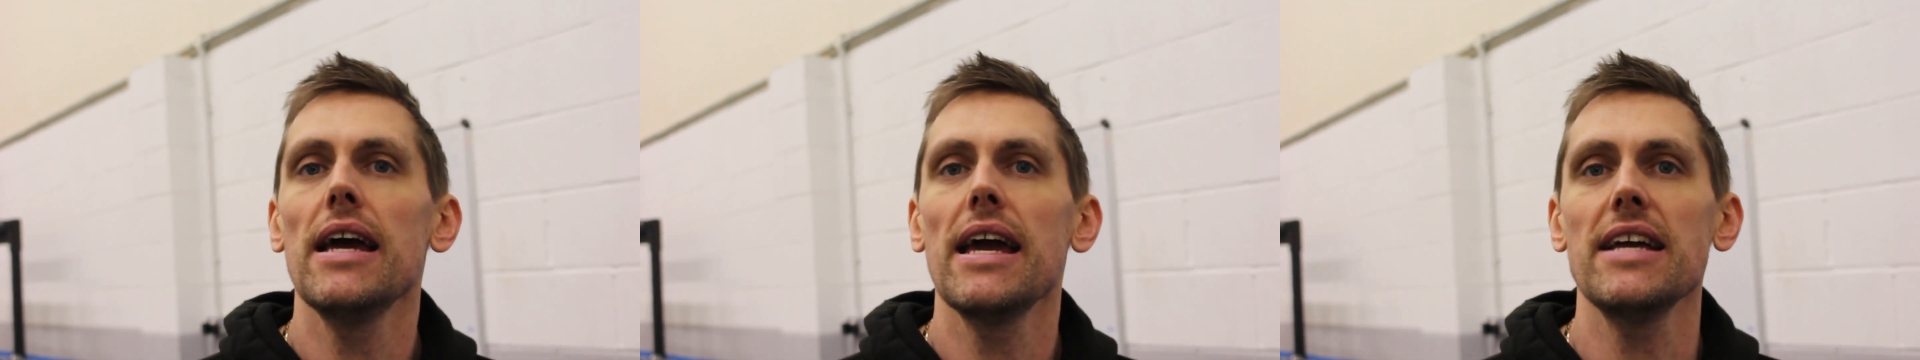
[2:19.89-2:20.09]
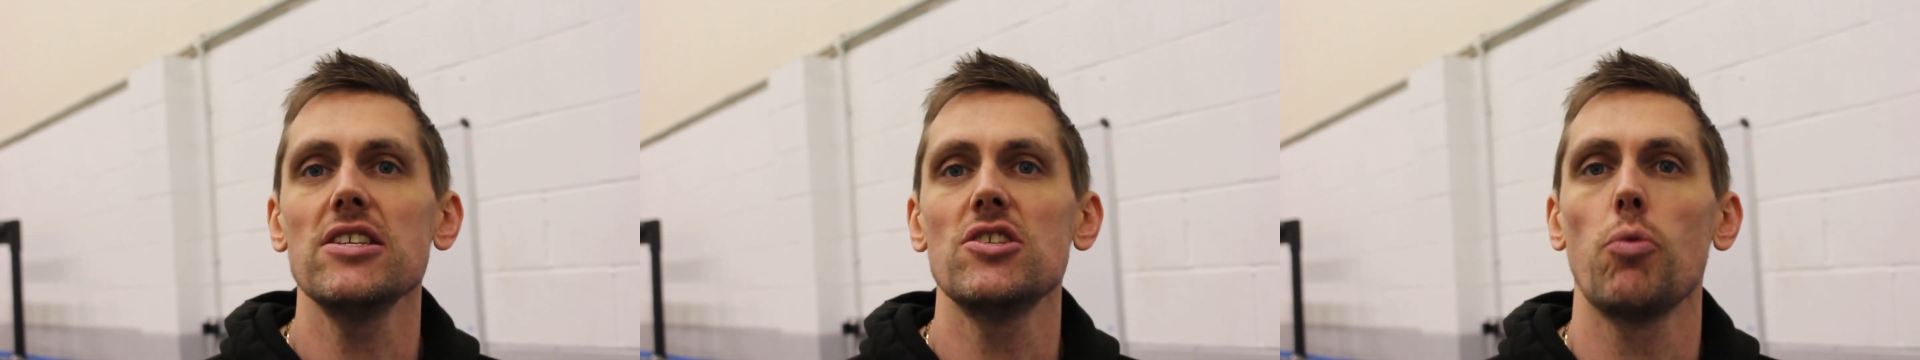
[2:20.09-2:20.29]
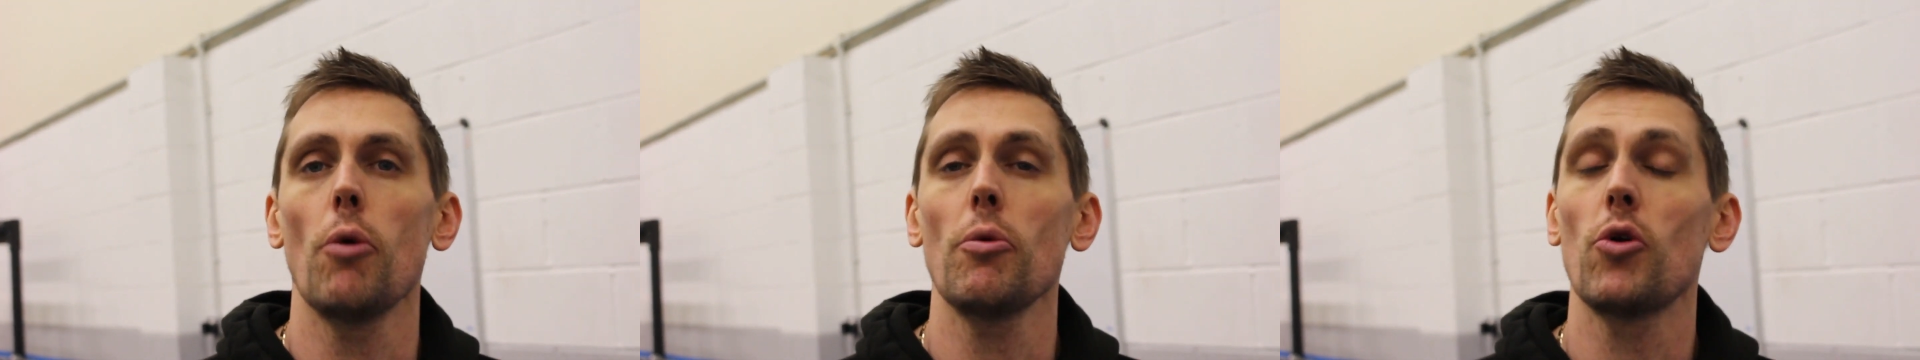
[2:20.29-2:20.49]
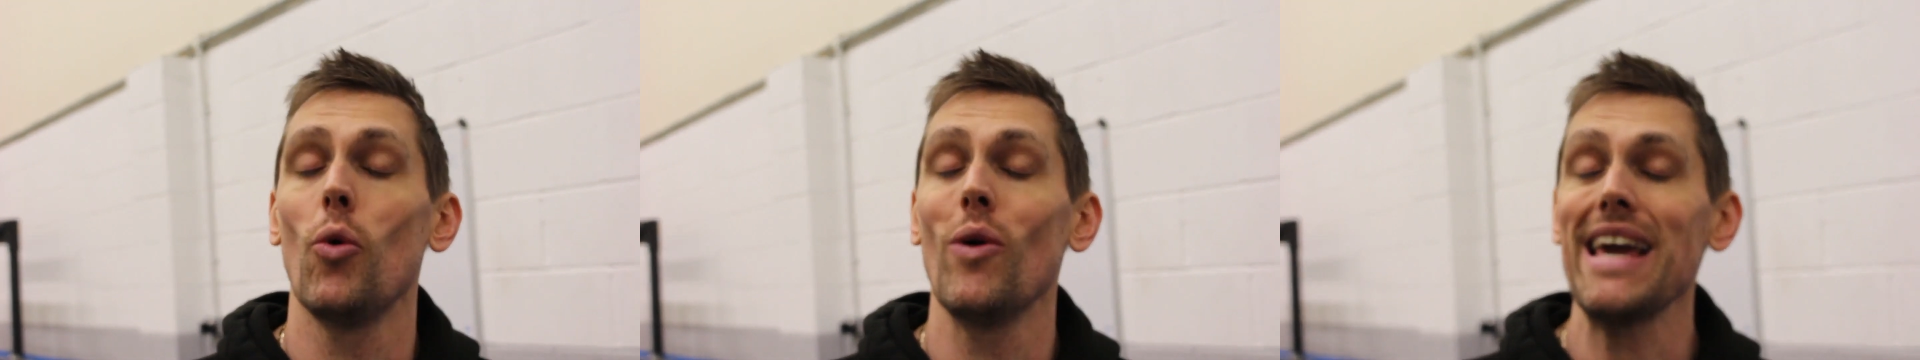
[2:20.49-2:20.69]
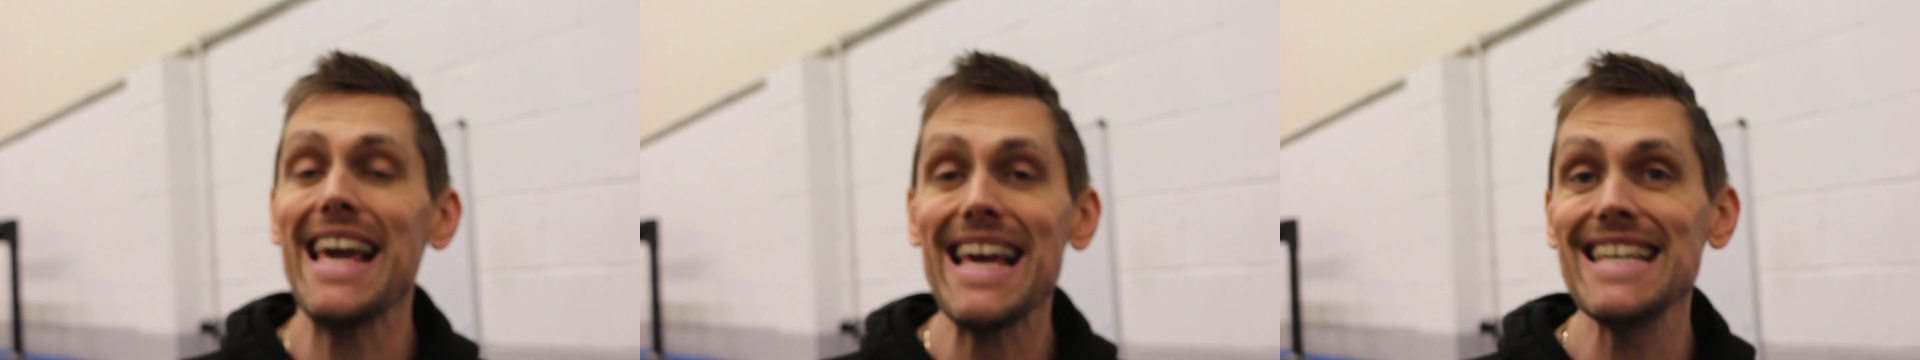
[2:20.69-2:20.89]
into what we
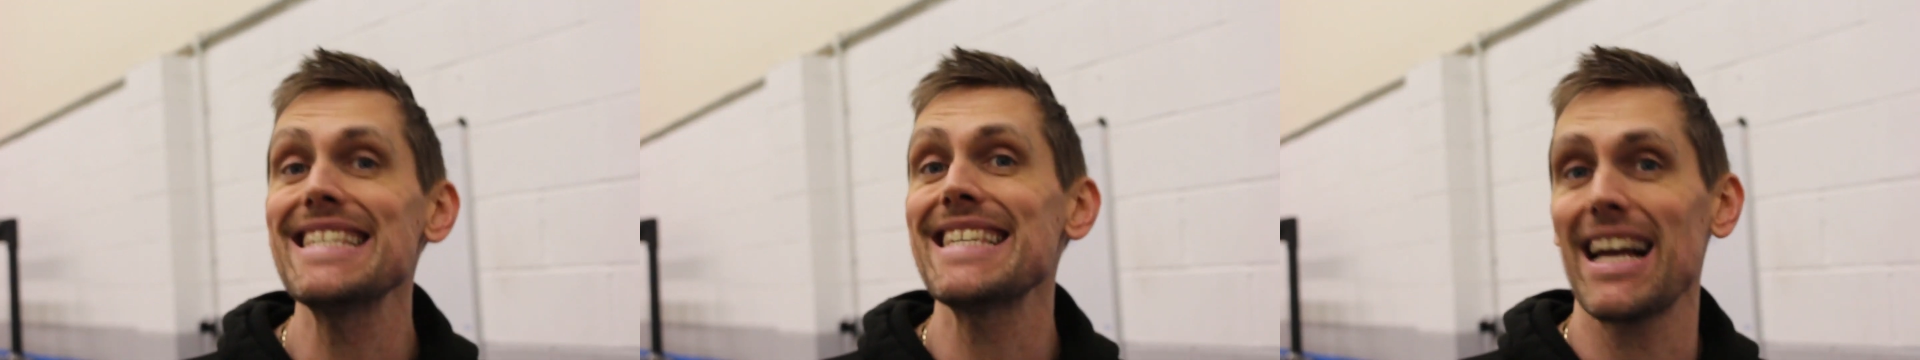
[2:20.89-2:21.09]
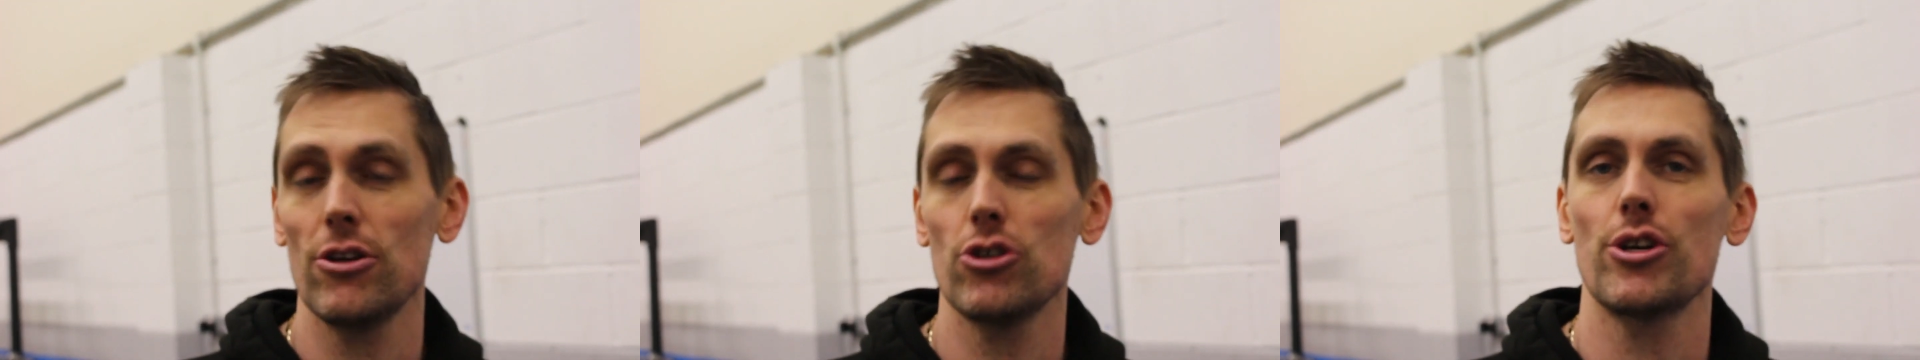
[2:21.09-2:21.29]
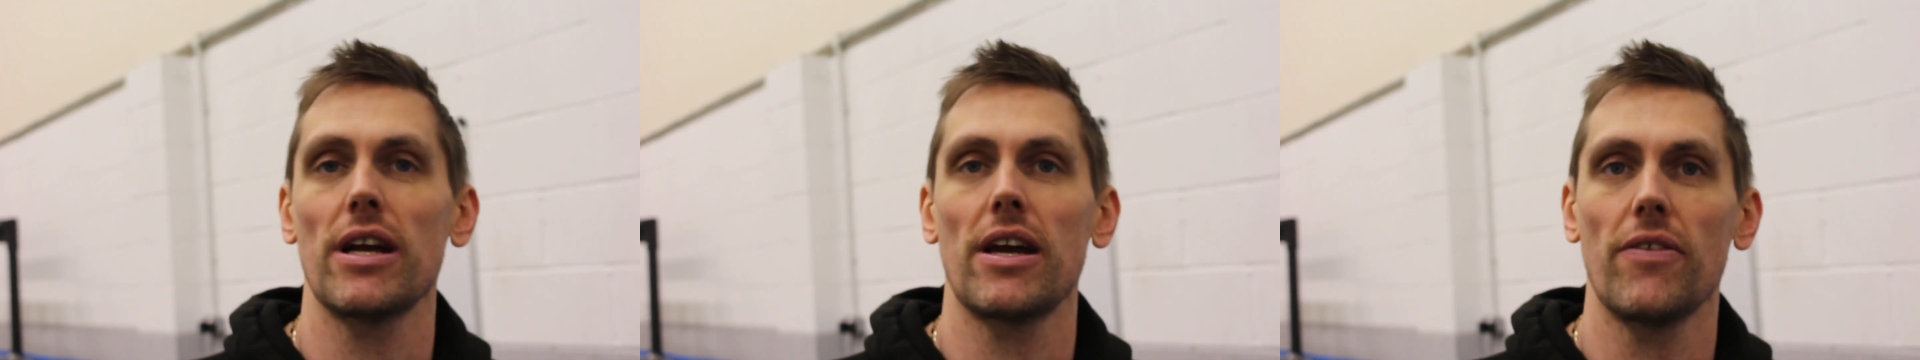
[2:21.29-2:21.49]
call eccentric